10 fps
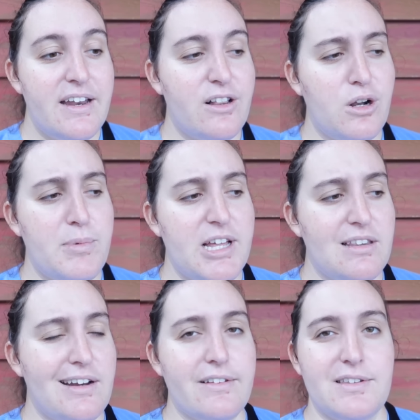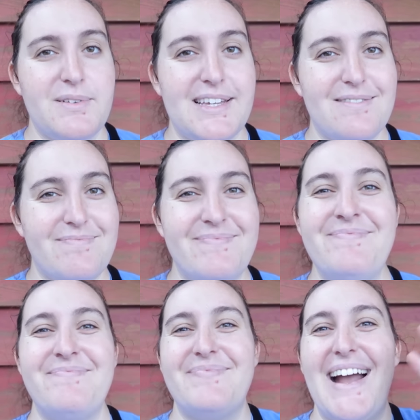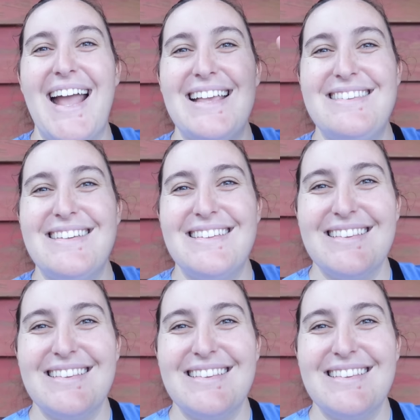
in a little bit later this week. Bye guys.